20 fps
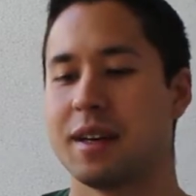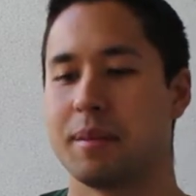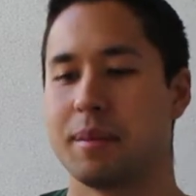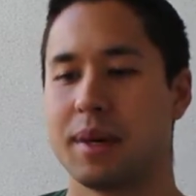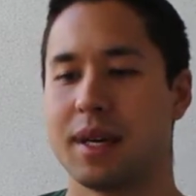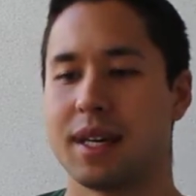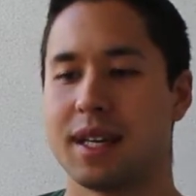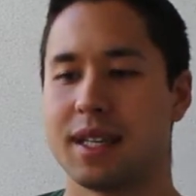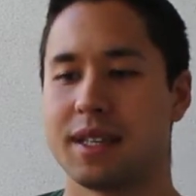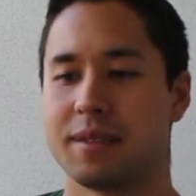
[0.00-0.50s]

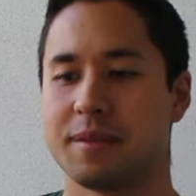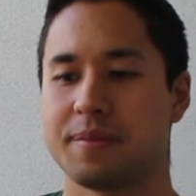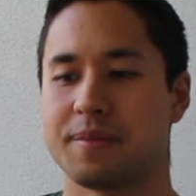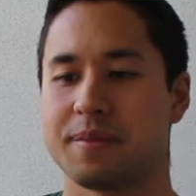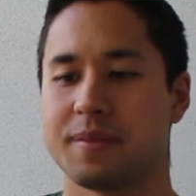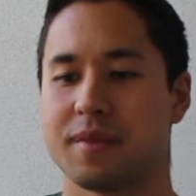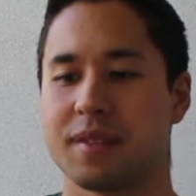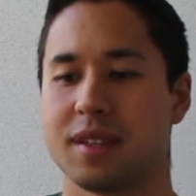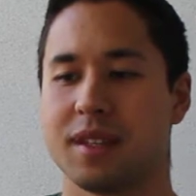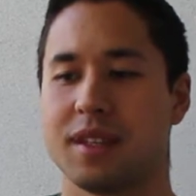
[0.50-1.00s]
but
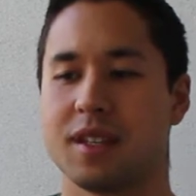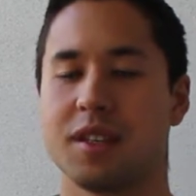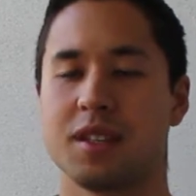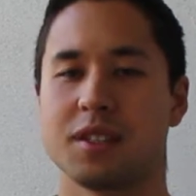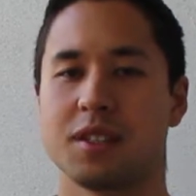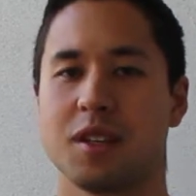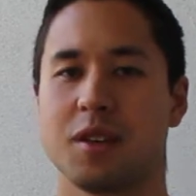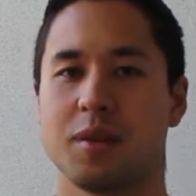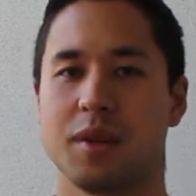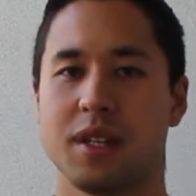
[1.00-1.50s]

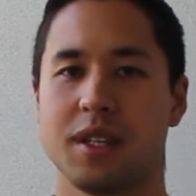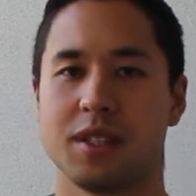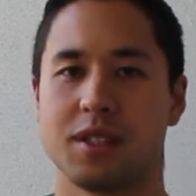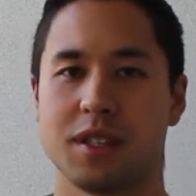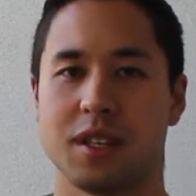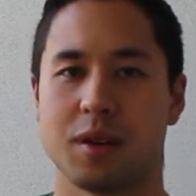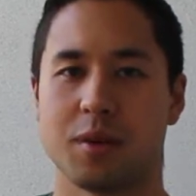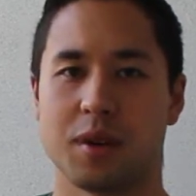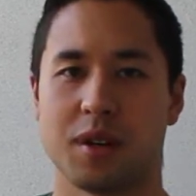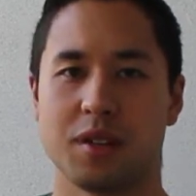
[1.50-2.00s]
there's no need to
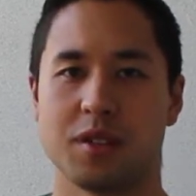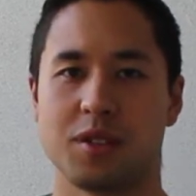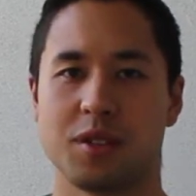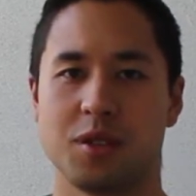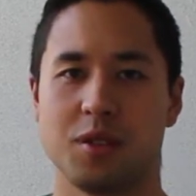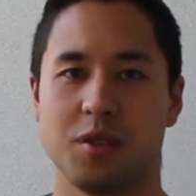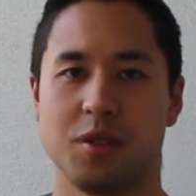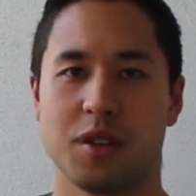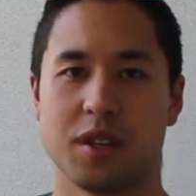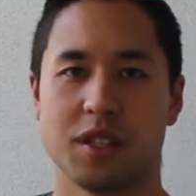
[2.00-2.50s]
like wear a
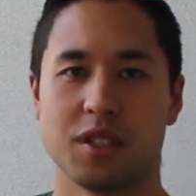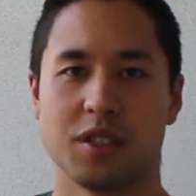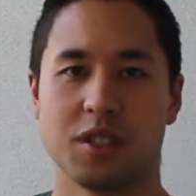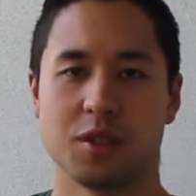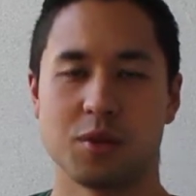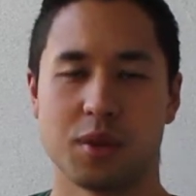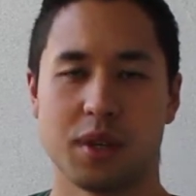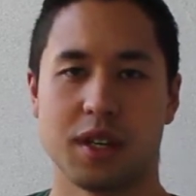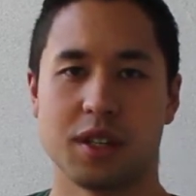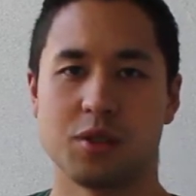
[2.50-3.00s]
suit. You can
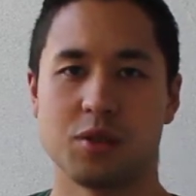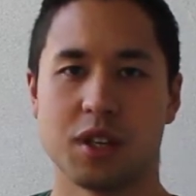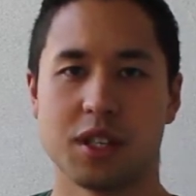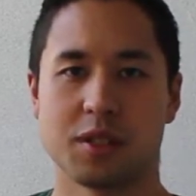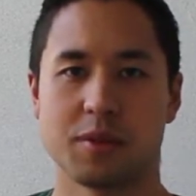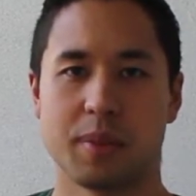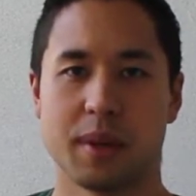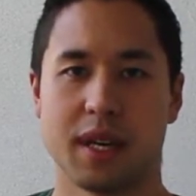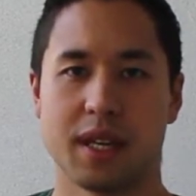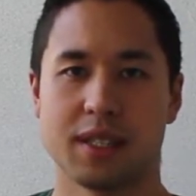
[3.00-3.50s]
just wear like
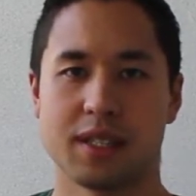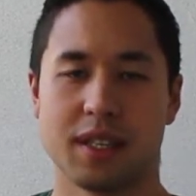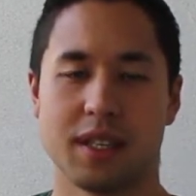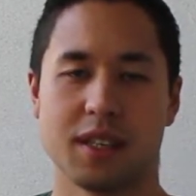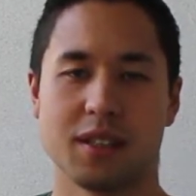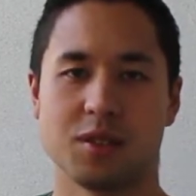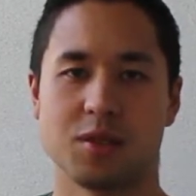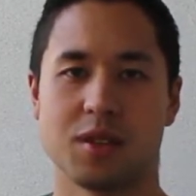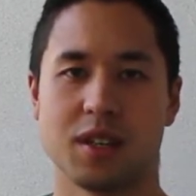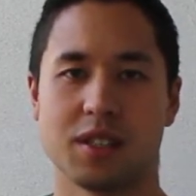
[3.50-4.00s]
dress pants and
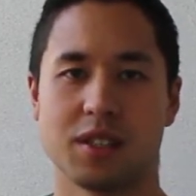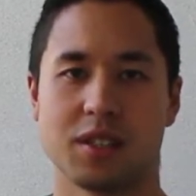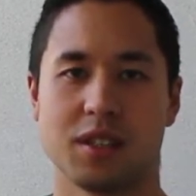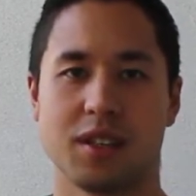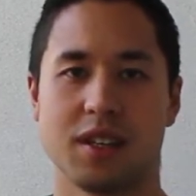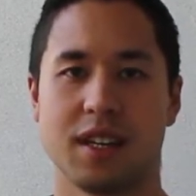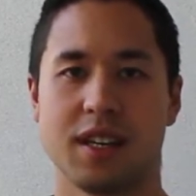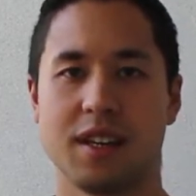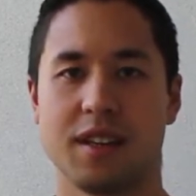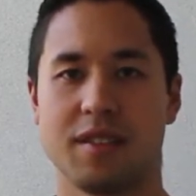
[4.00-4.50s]
like a dress
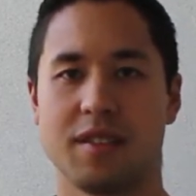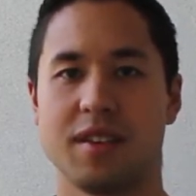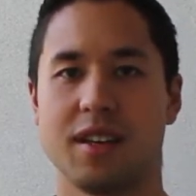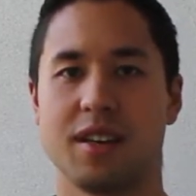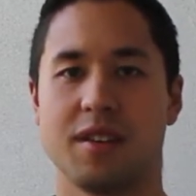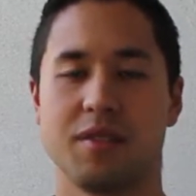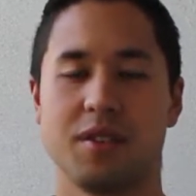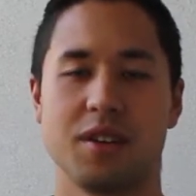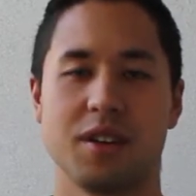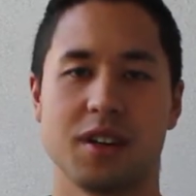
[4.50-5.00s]
shirt, and then
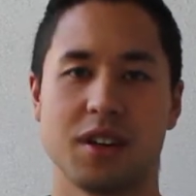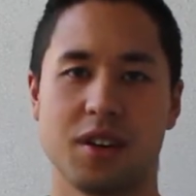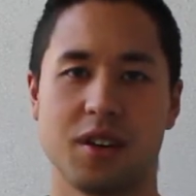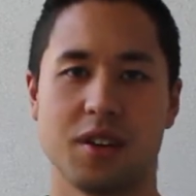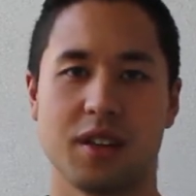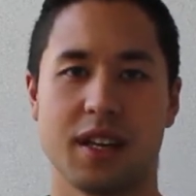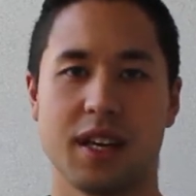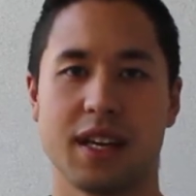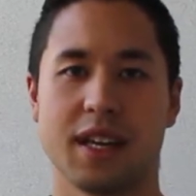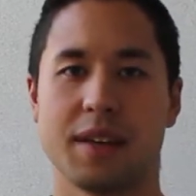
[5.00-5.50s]
if you're a
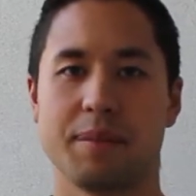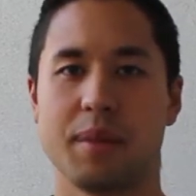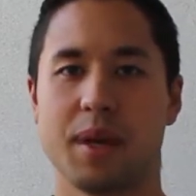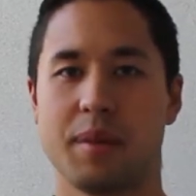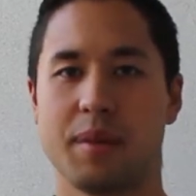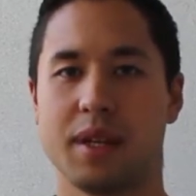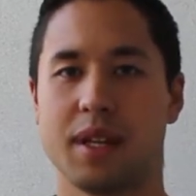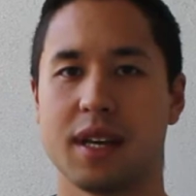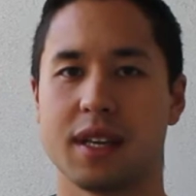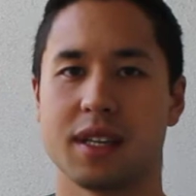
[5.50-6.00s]
girl, like
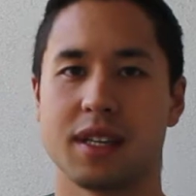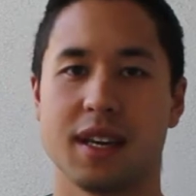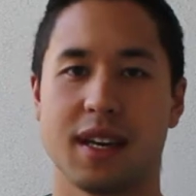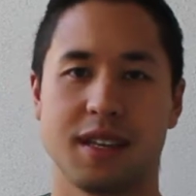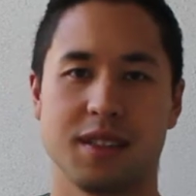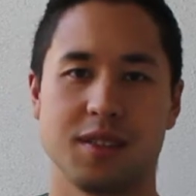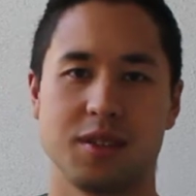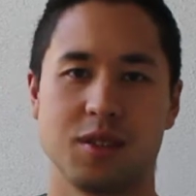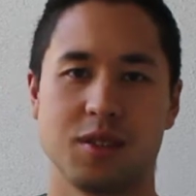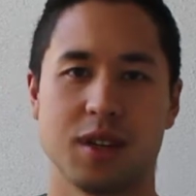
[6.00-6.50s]
maybe like a
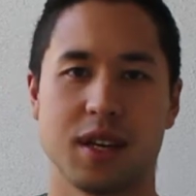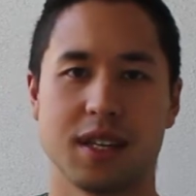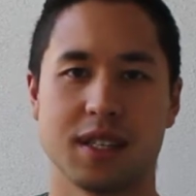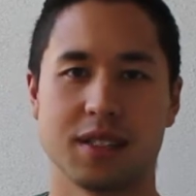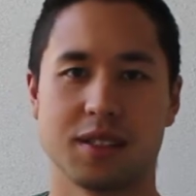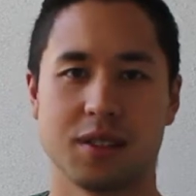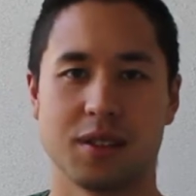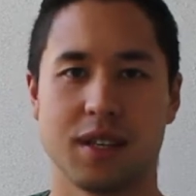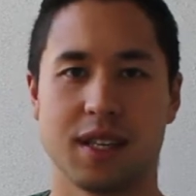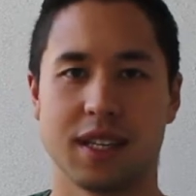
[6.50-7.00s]
nice
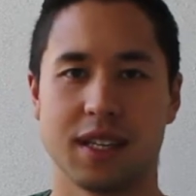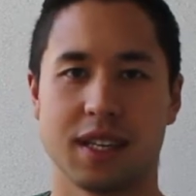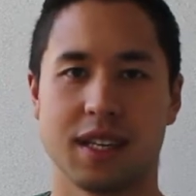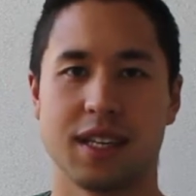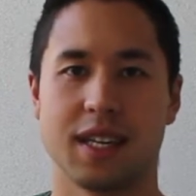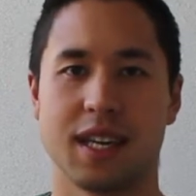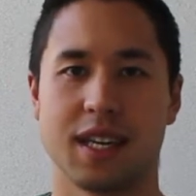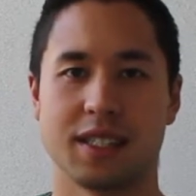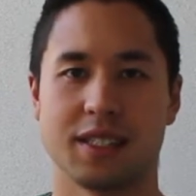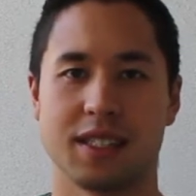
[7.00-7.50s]
dress or like a
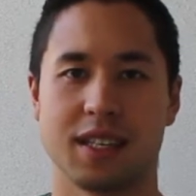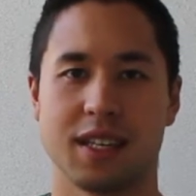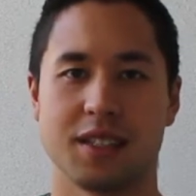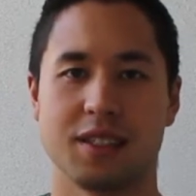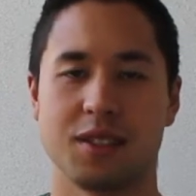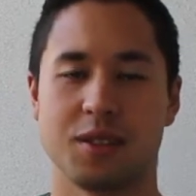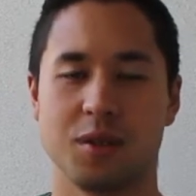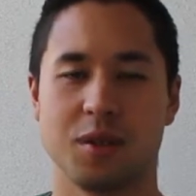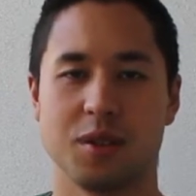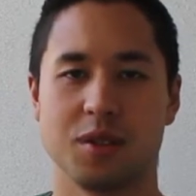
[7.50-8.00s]
nice like
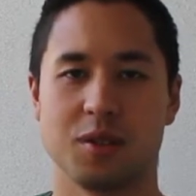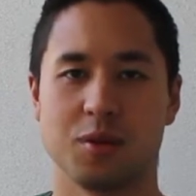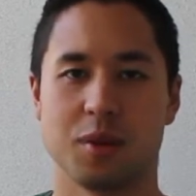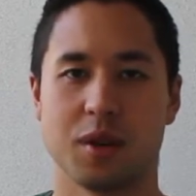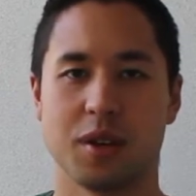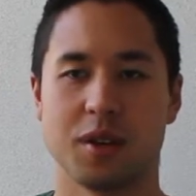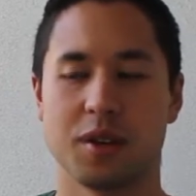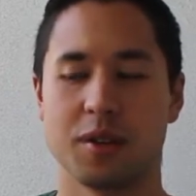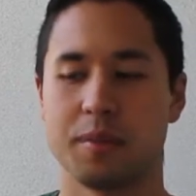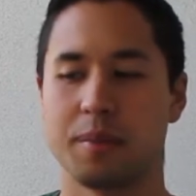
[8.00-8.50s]
suit as well.